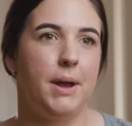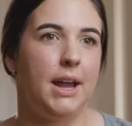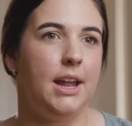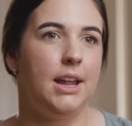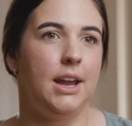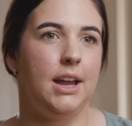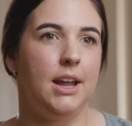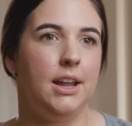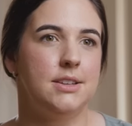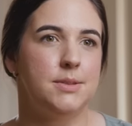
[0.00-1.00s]
pay
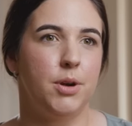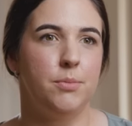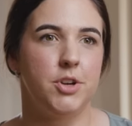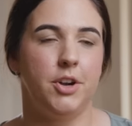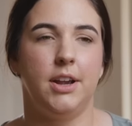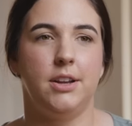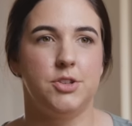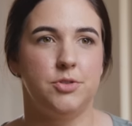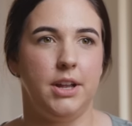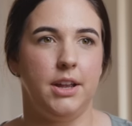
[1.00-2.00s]
a sperm donor in
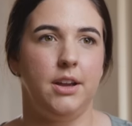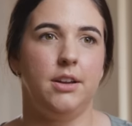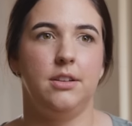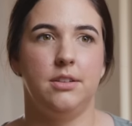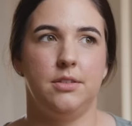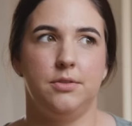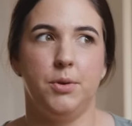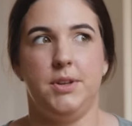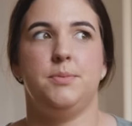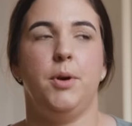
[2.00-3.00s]
Australia for his